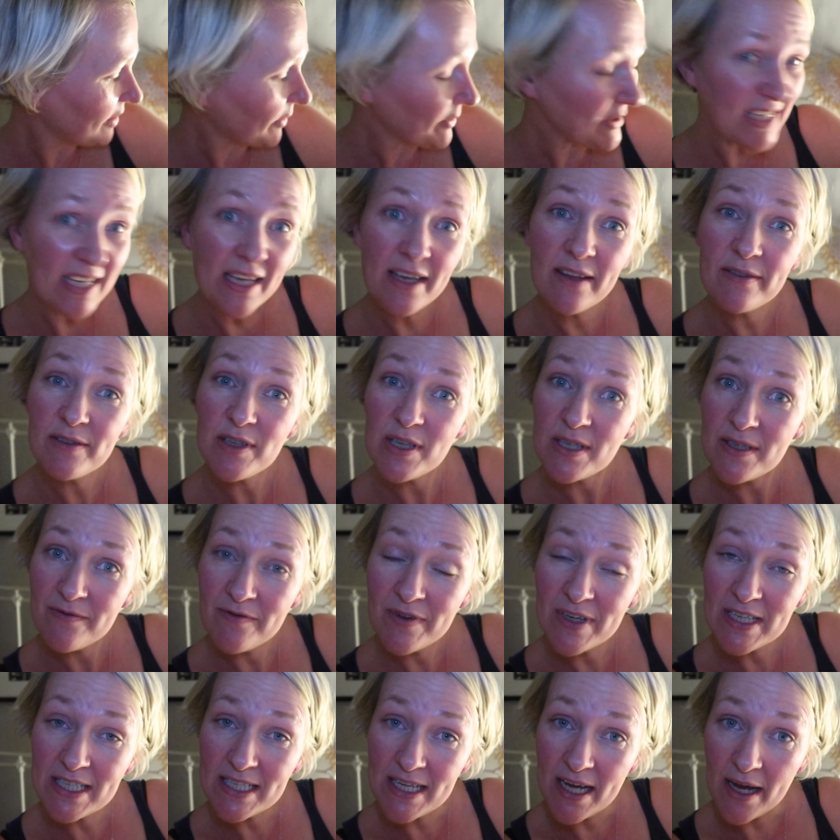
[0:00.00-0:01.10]
I was thinking of doing some
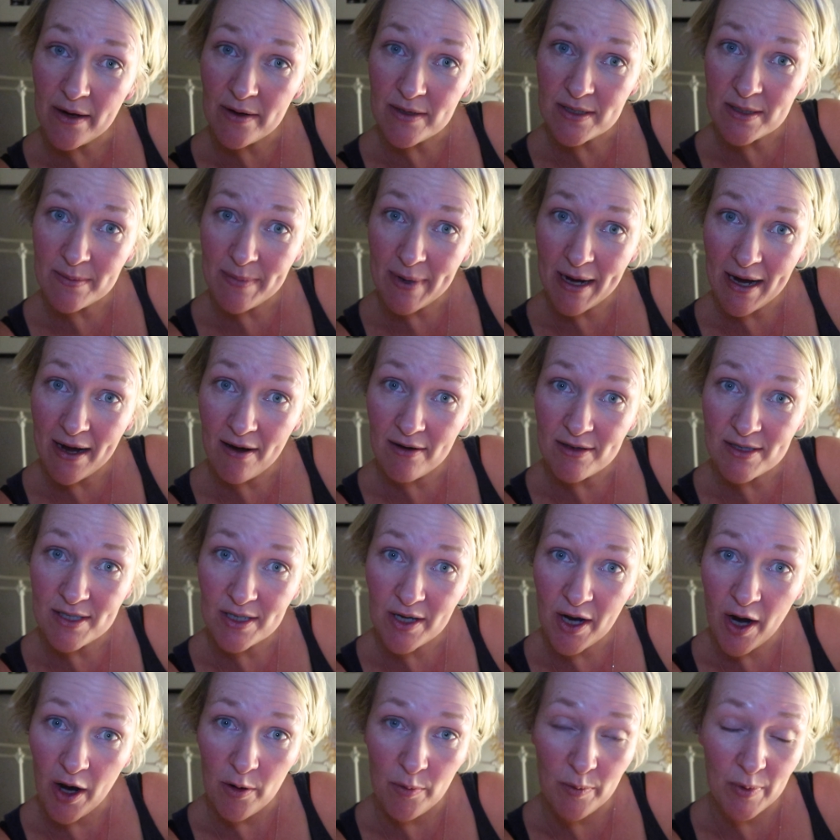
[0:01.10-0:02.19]
videos about how to
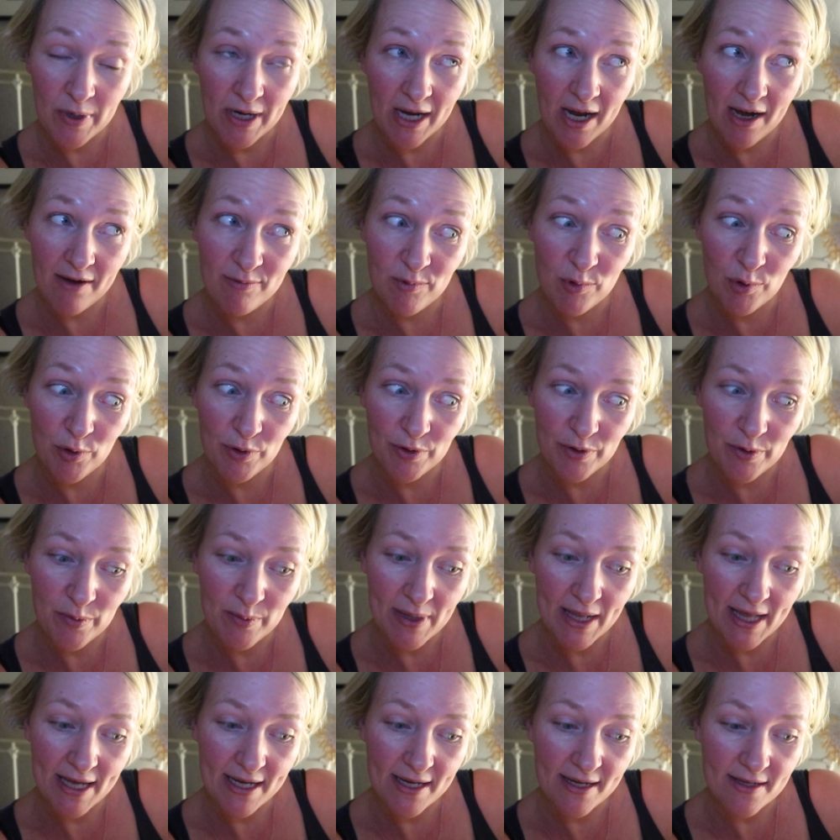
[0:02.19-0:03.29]
cope when you have more on your
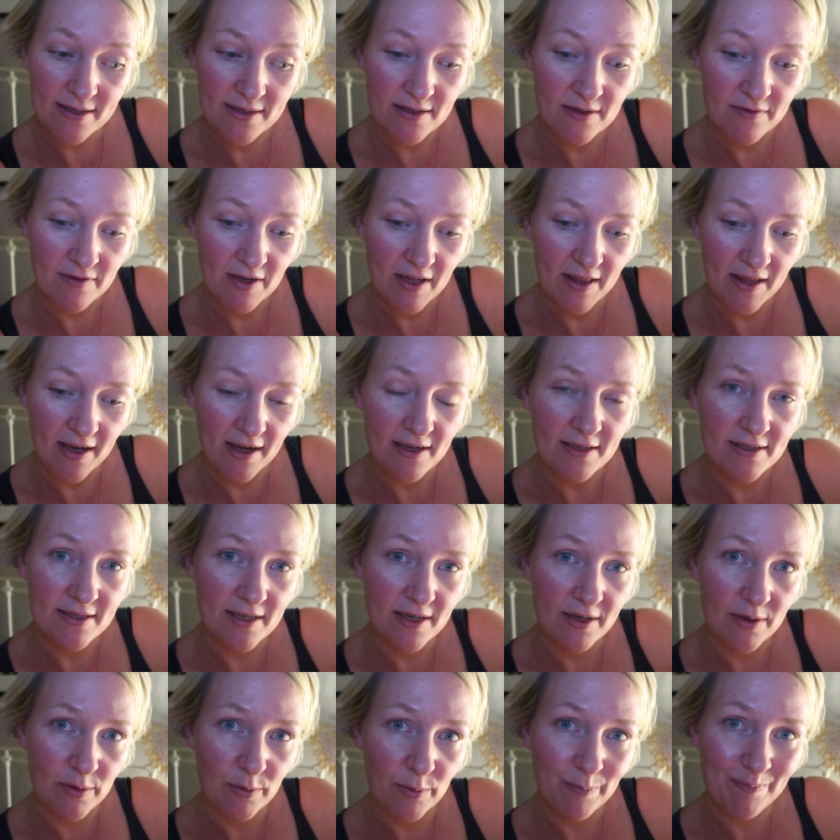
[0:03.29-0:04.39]
plate and stuff like that.
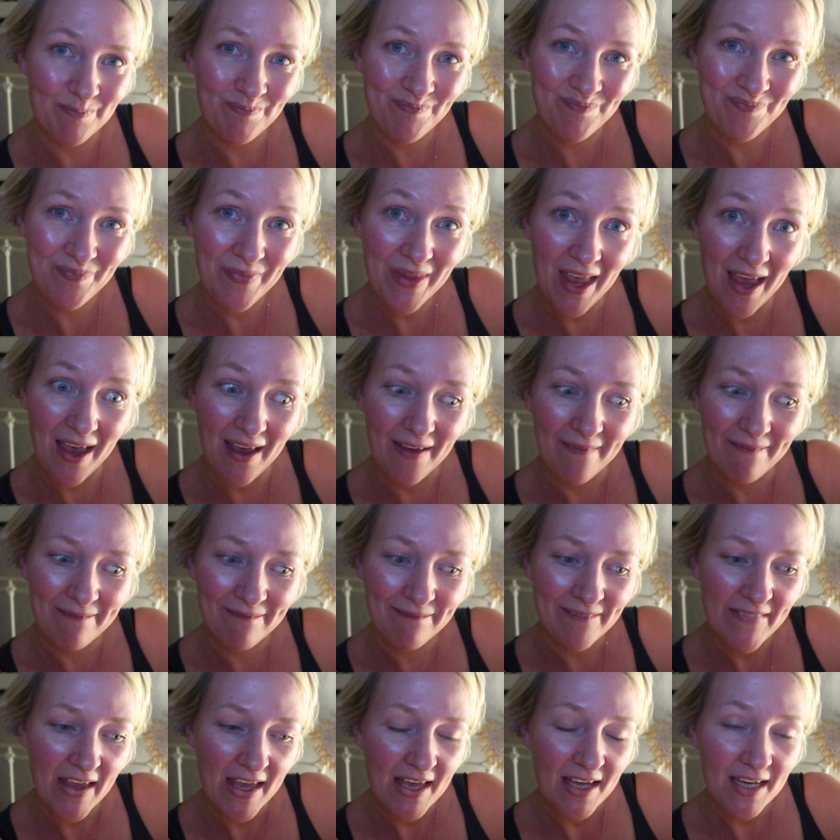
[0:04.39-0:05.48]
So
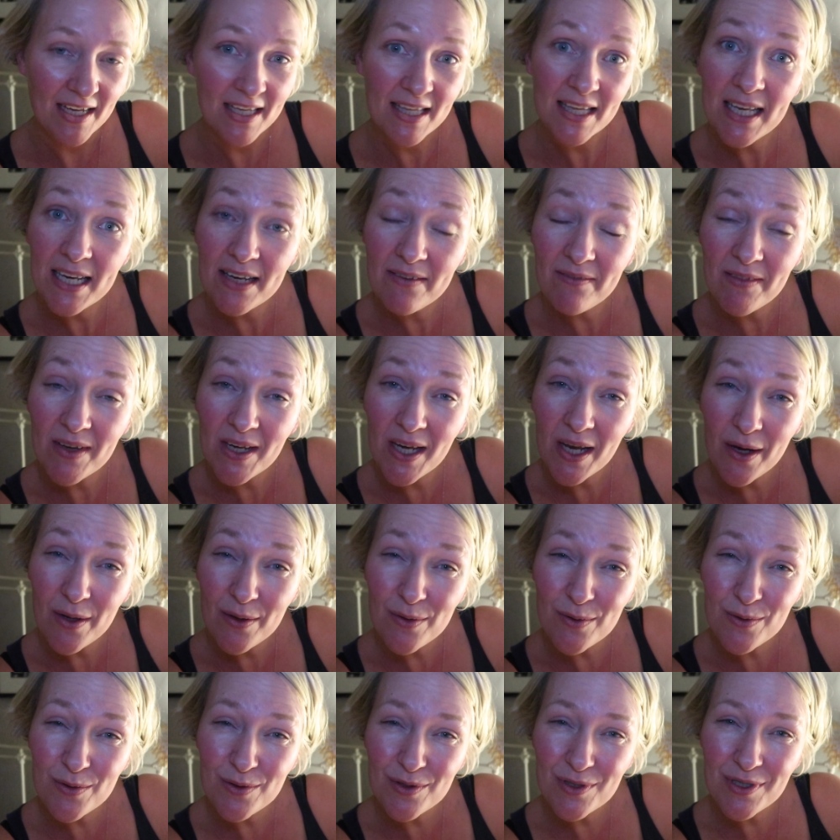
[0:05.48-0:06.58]
yeah, cleaning
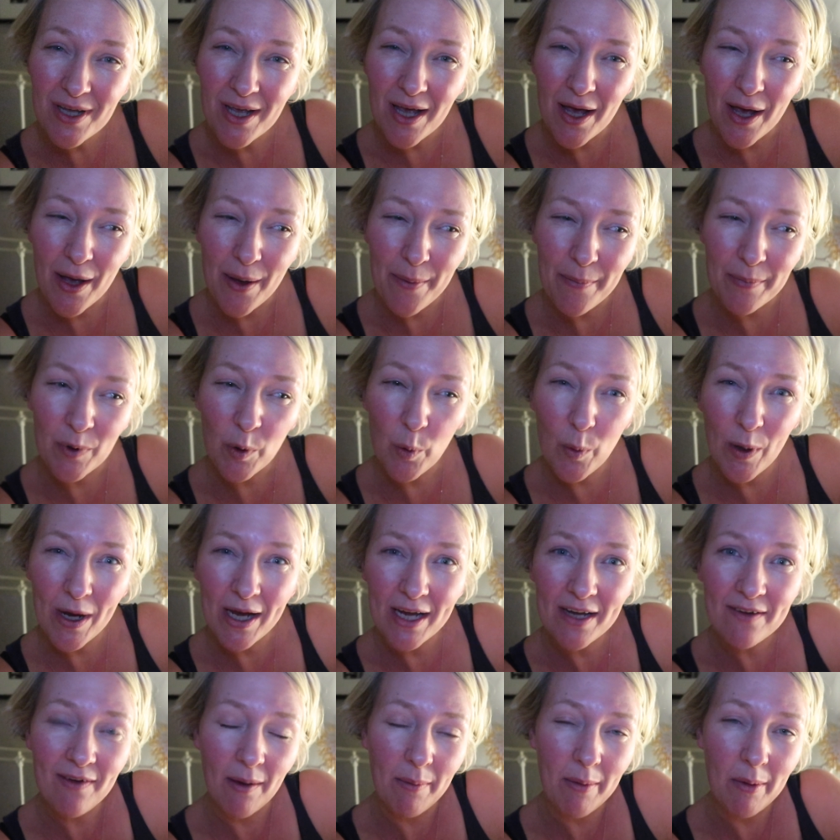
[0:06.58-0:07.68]
videos,
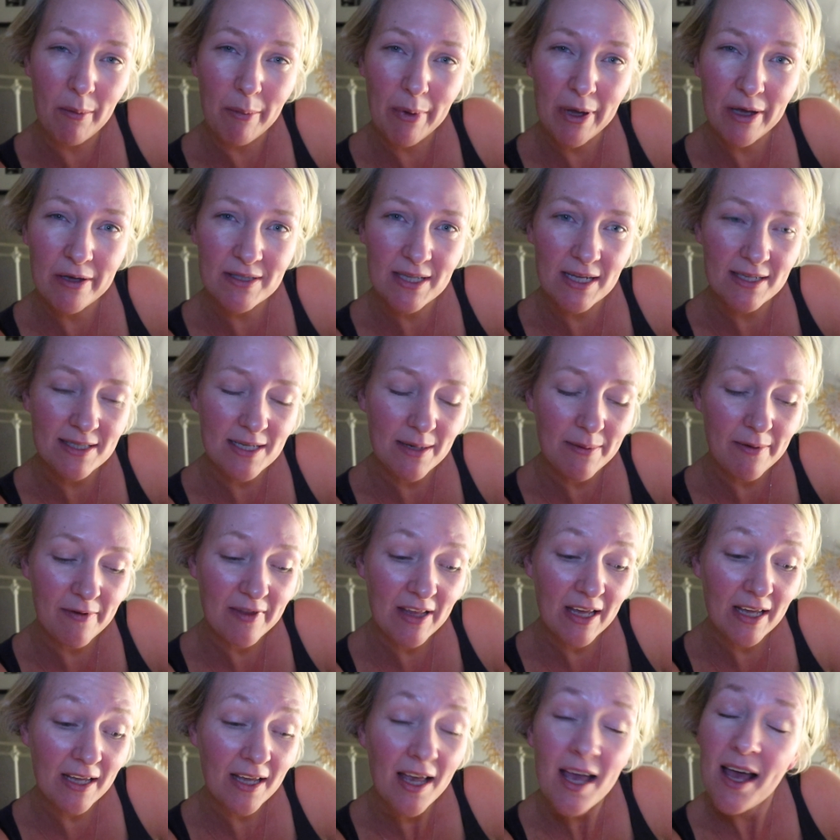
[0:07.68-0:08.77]
quick family meals, that type of
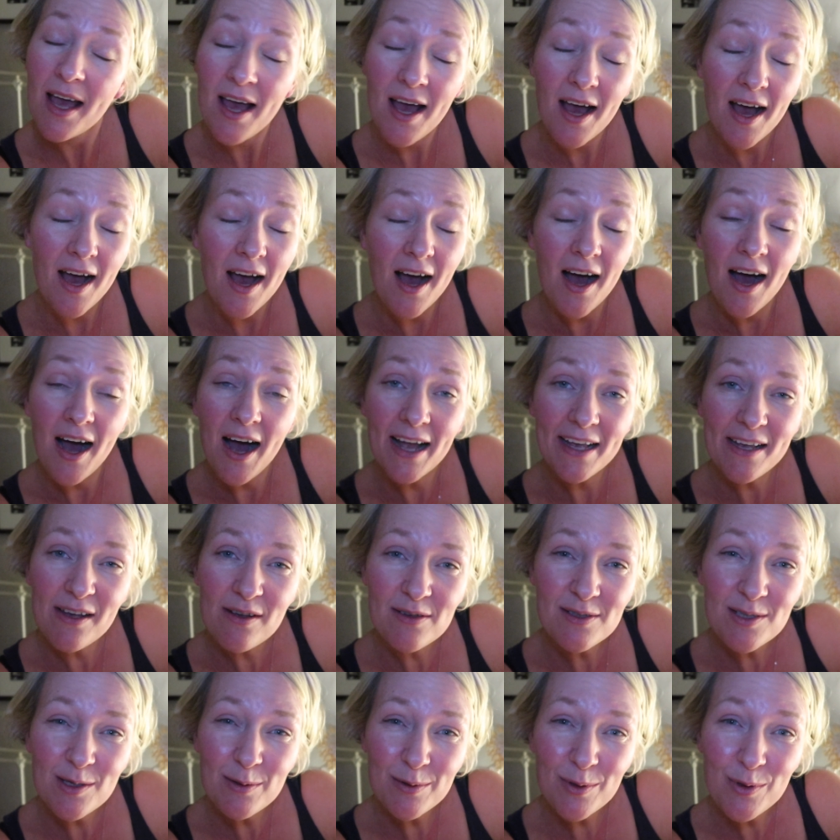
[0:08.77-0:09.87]
thing. I
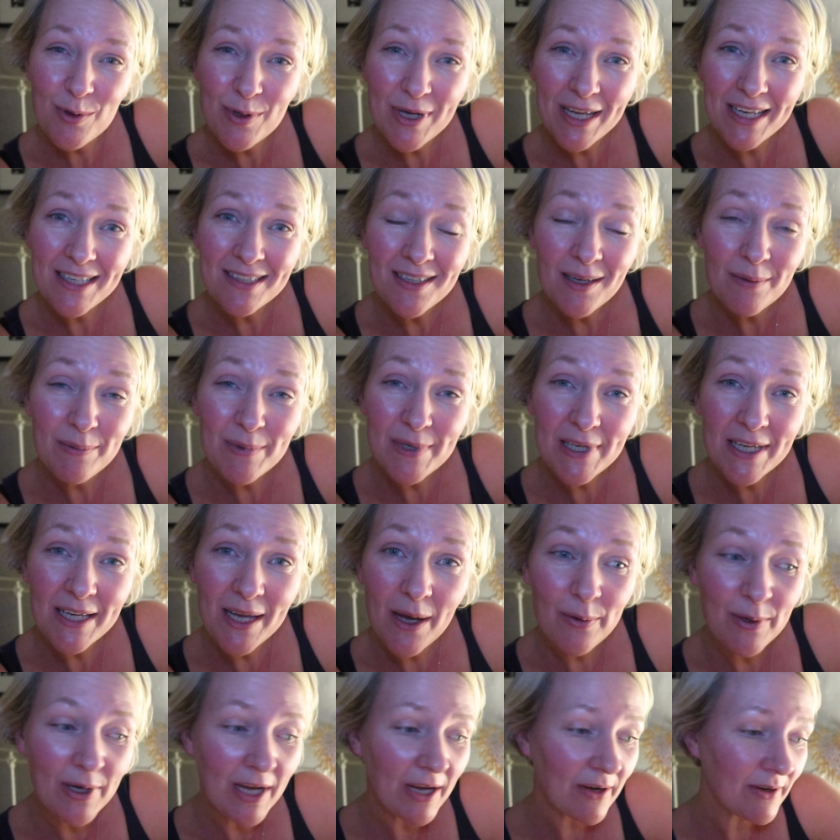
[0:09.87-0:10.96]
can't stop talking. I'm going to
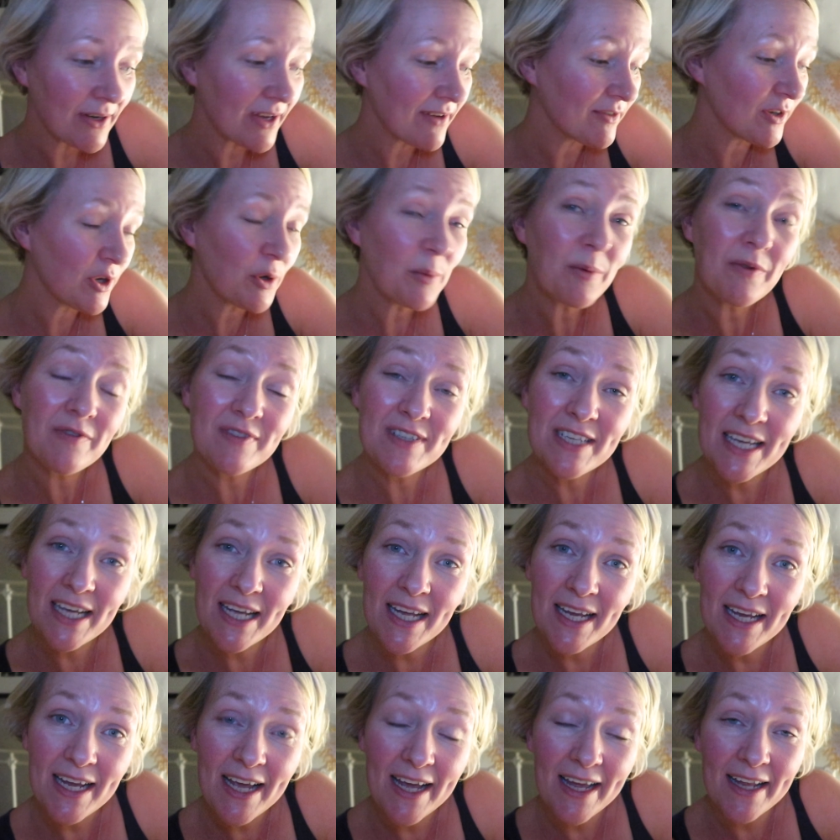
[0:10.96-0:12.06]
go now and have a cup of
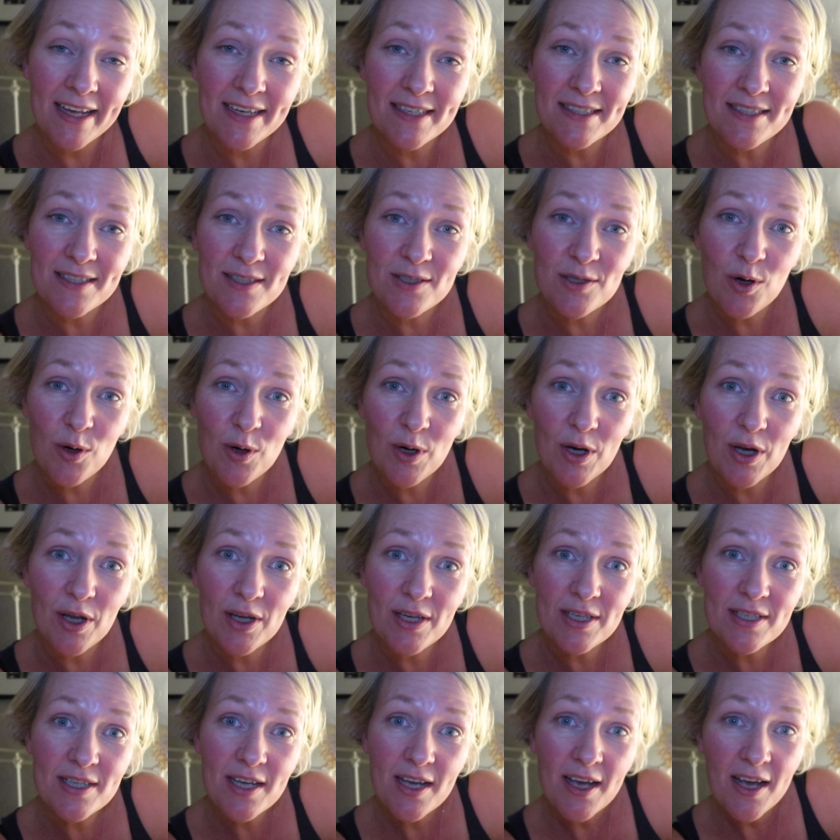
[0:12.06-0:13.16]
tea and a
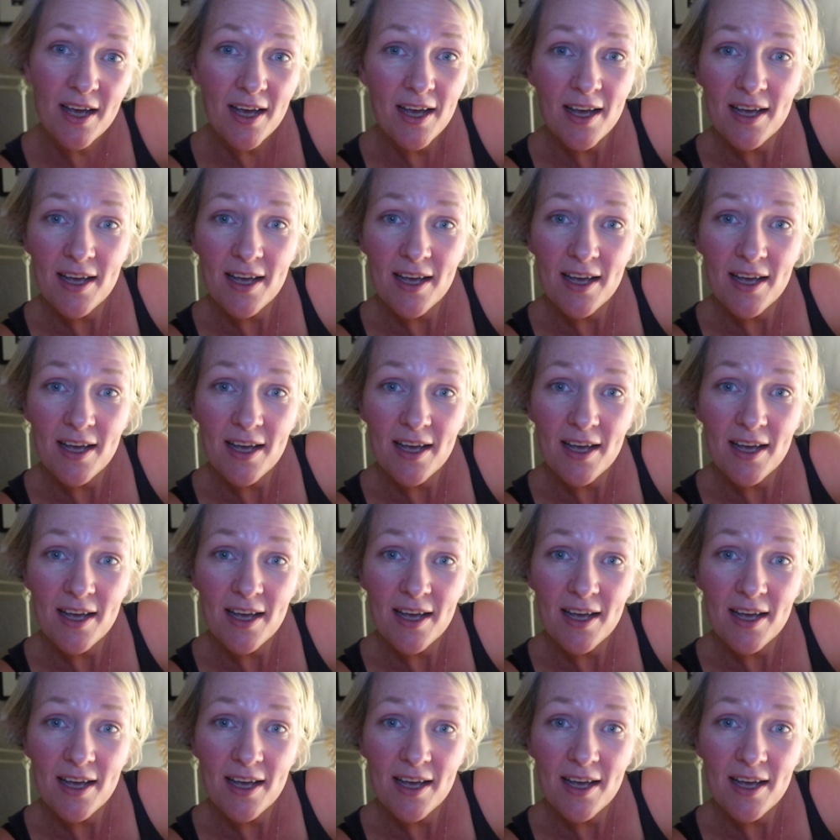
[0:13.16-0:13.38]
chocolate